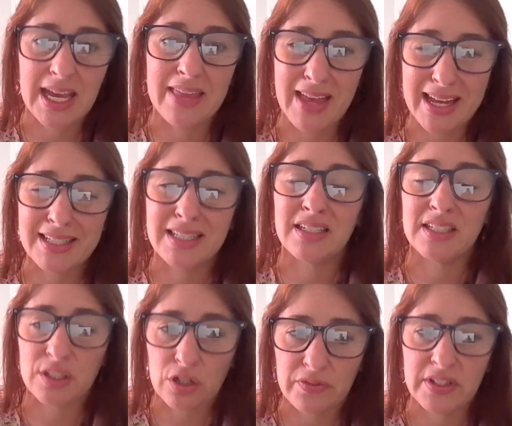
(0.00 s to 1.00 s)
And that is a
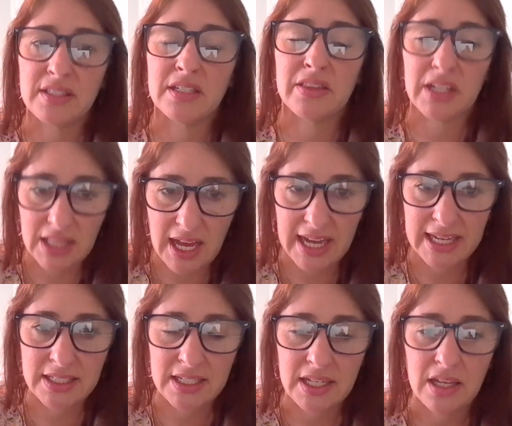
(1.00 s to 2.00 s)
disservice to the
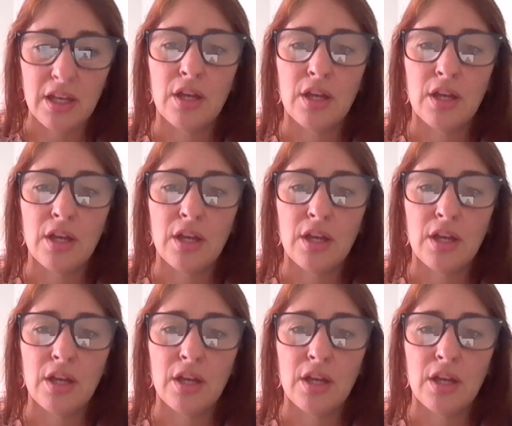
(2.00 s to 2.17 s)
client.